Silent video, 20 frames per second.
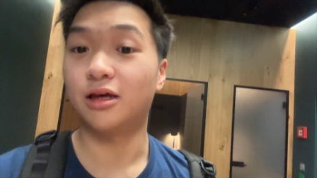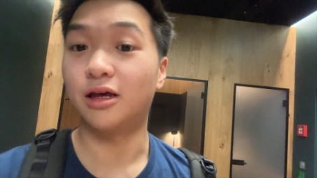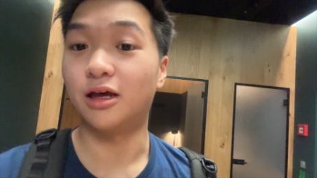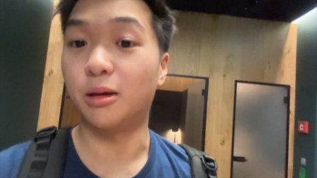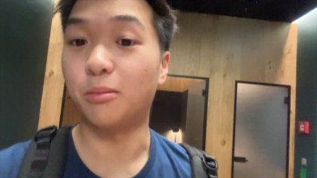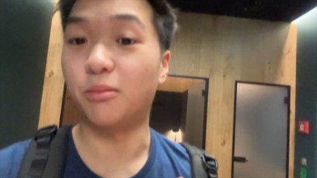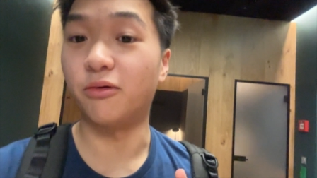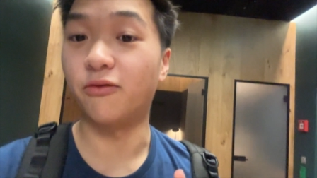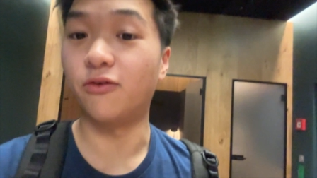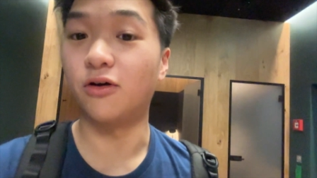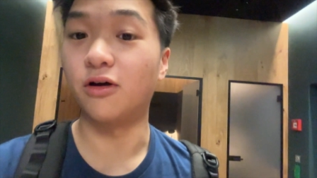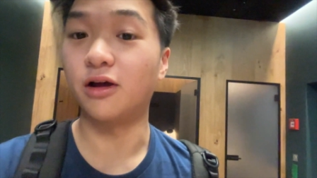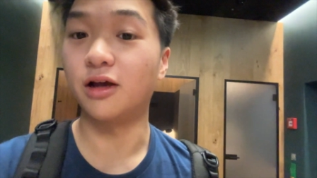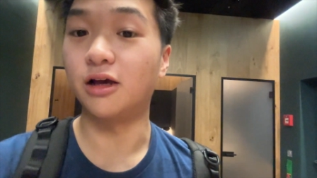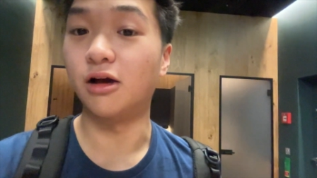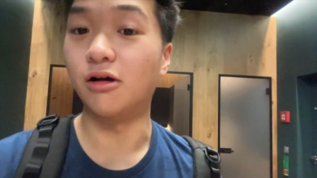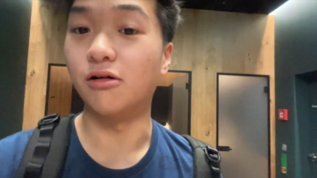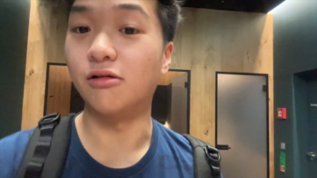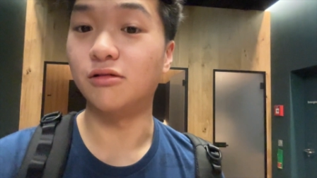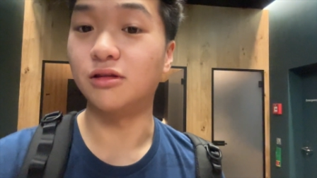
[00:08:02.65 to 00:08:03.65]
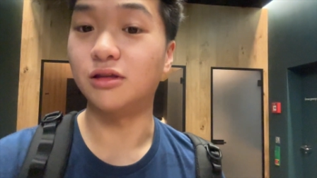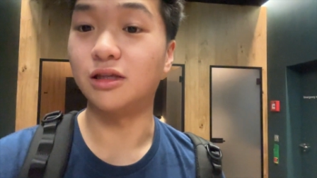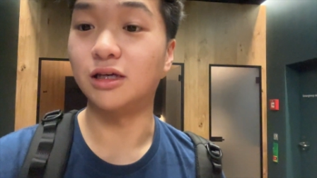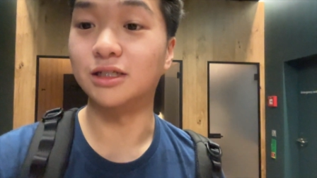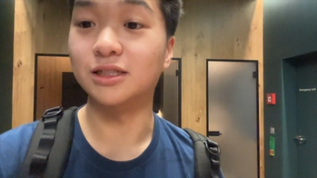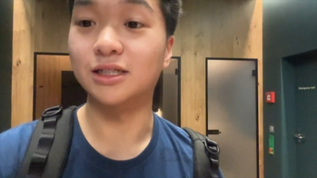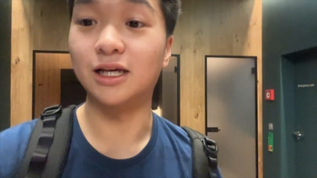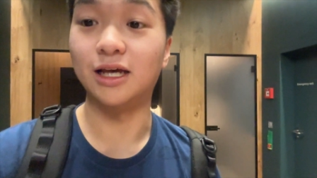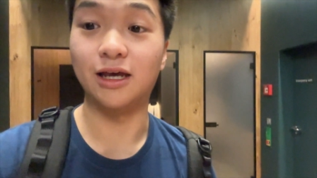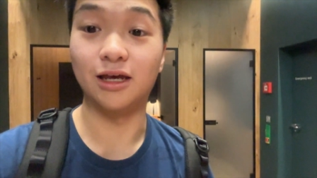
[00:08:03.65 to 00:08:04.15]
And before I go,
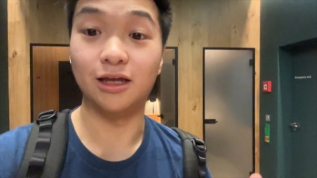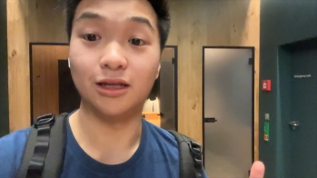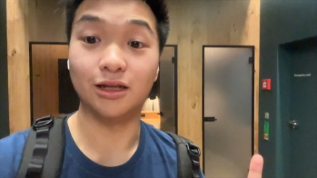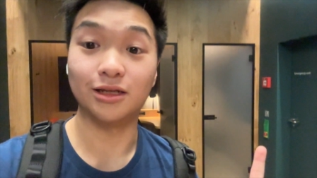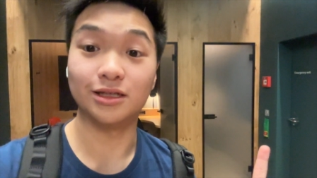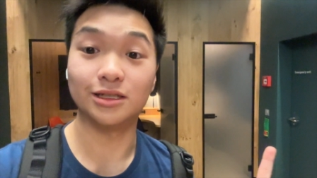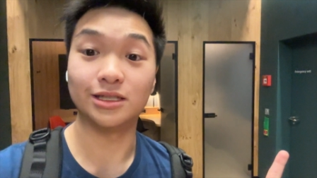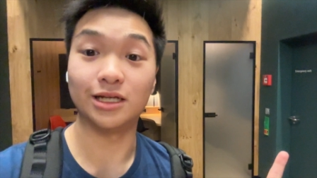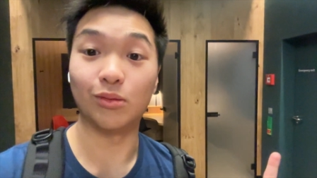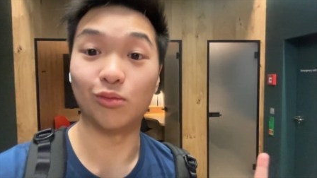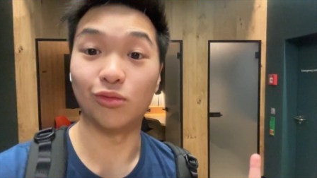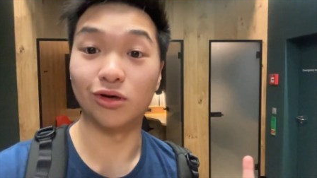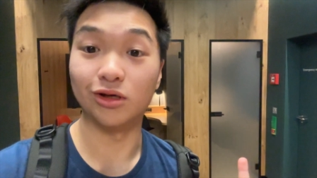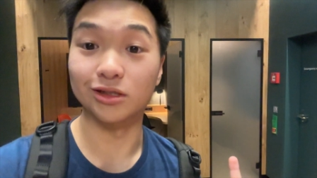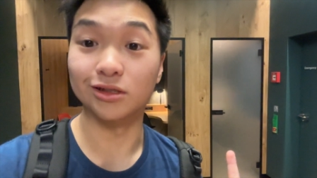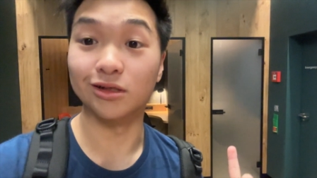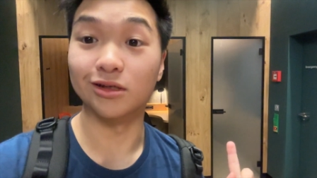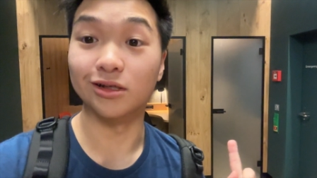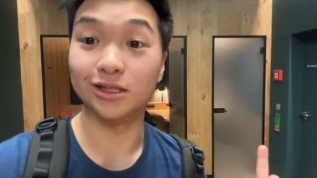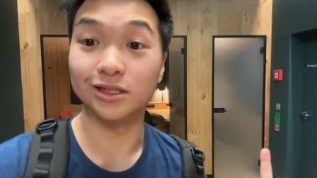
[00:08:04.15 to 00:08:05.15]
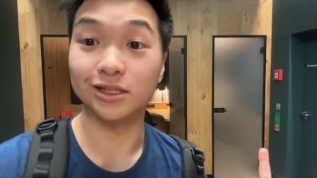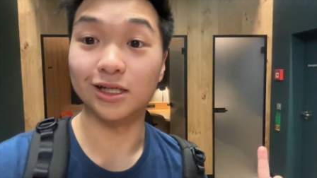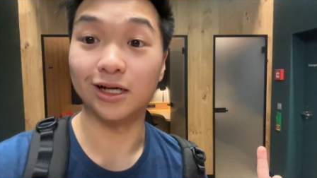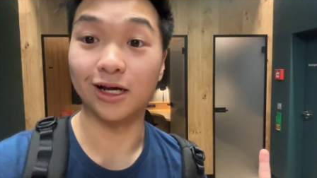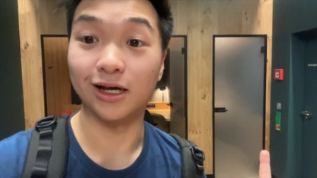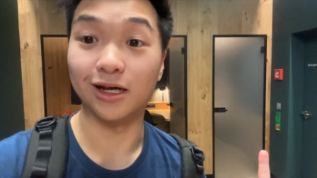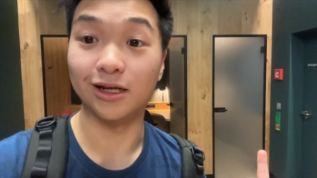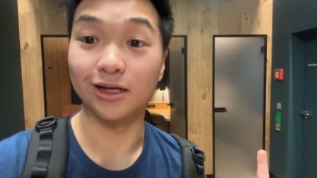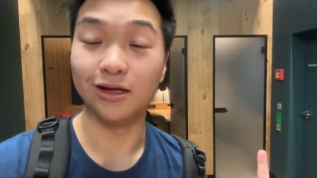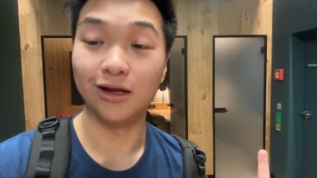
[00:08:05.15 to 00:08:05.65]
just saying, someone's on the
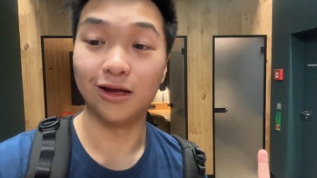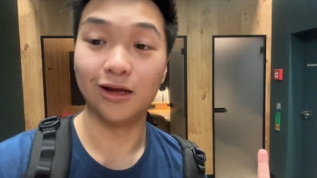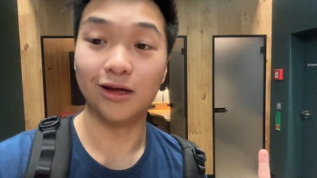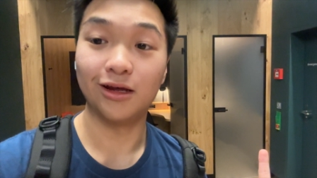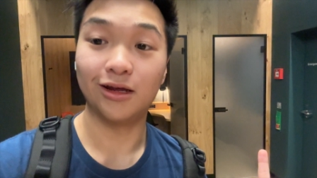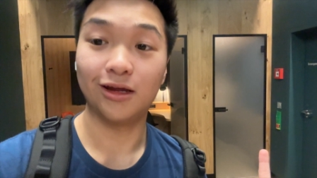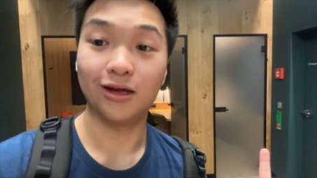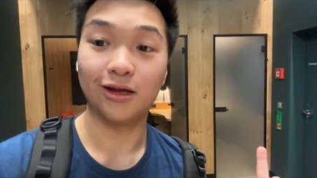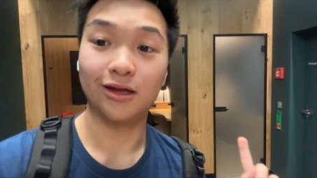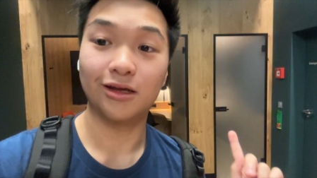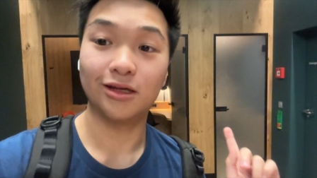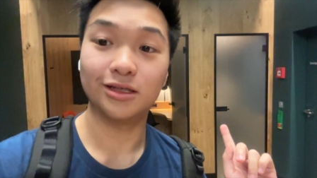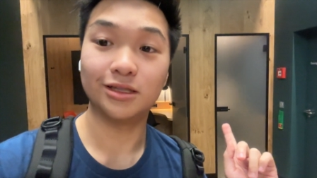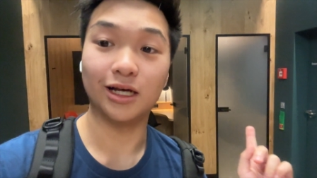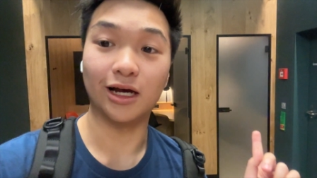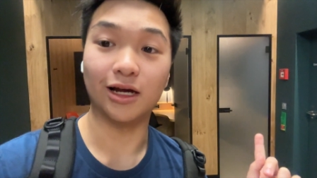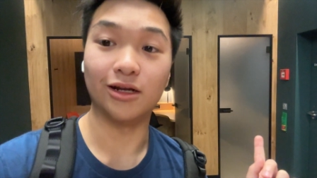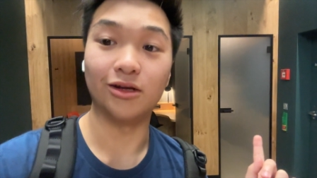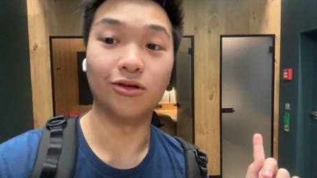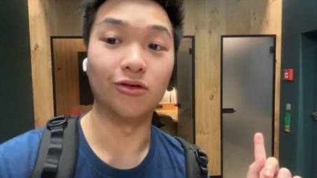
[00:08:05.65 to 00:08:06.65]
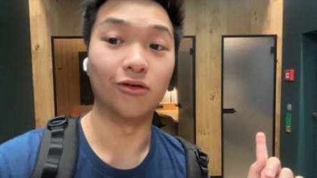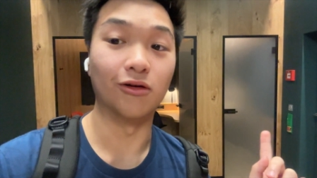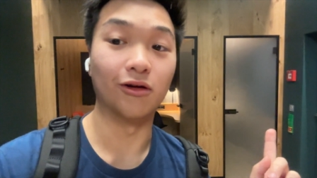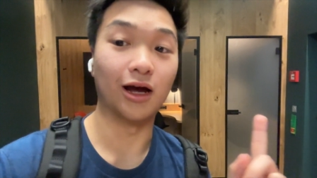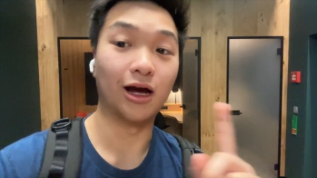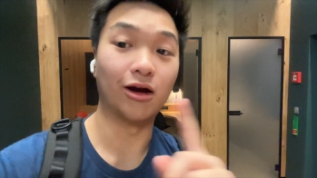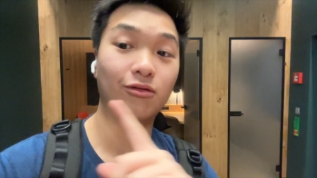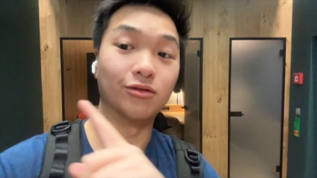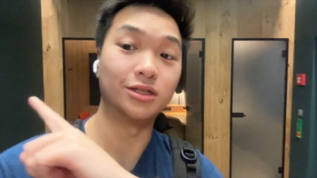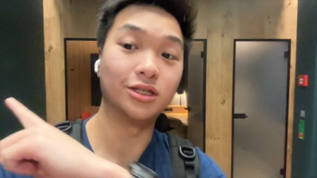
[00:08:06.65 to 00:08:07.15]
side, side door.
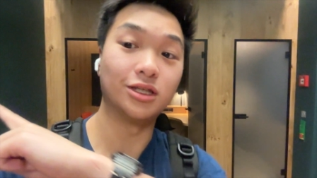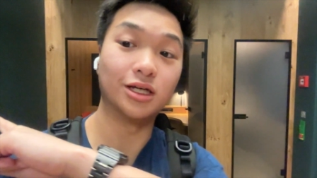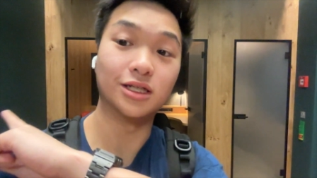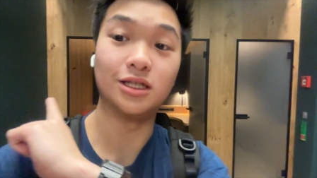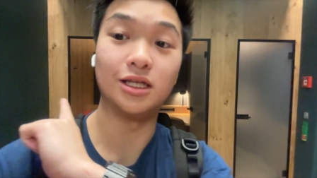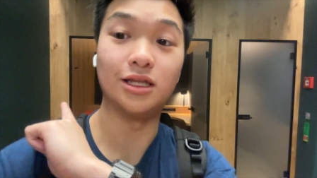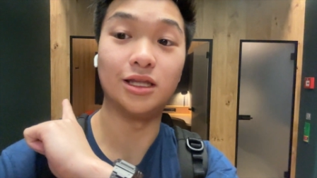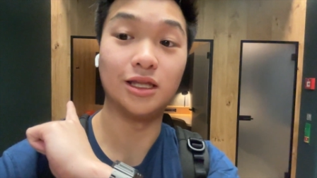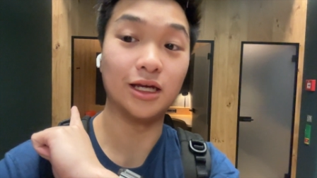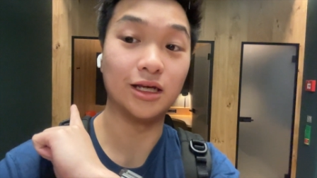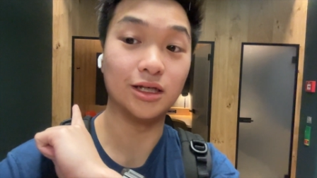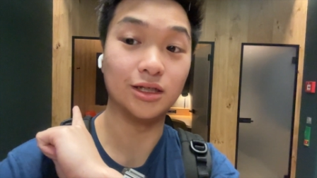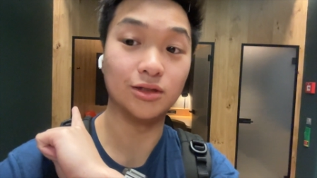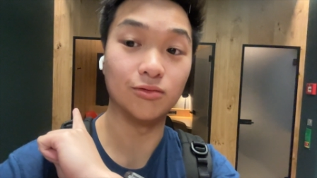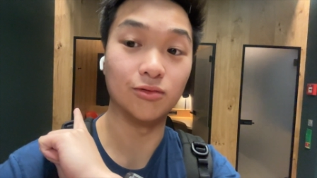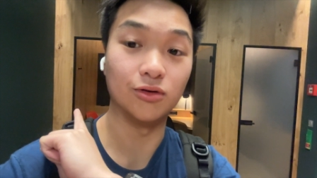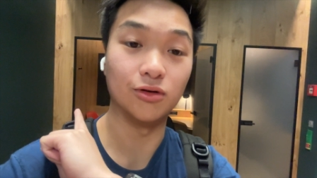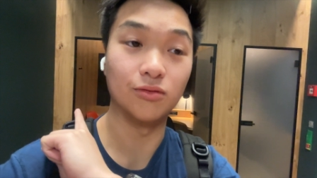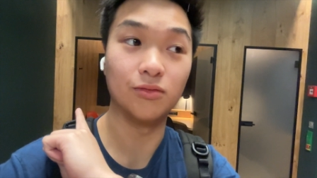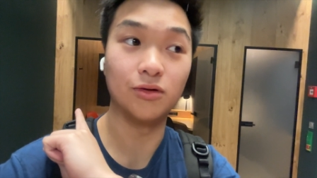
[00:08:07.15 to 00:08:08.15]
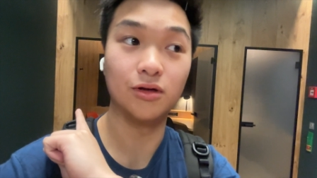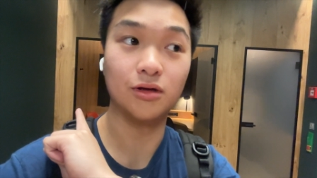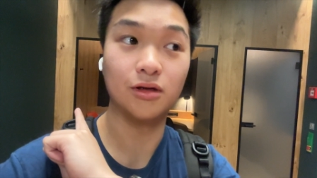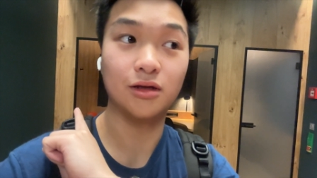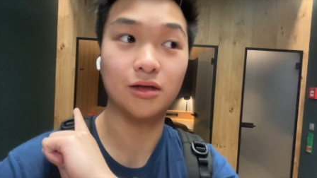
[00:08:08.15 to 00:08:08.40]
I was just in this room.